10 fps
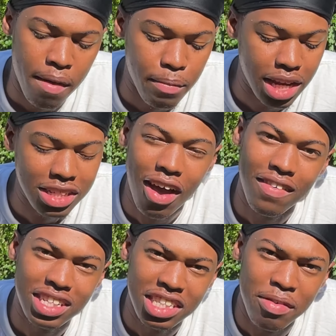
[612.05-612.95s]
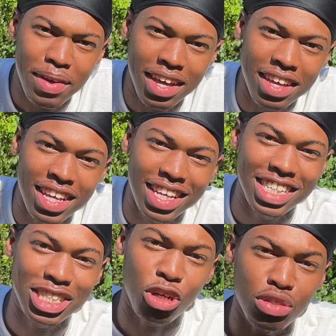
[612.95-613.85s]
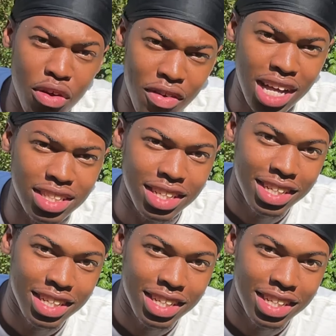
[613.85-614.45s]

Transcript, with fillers: But that's all I have to say, man. It's Chosen Horizon,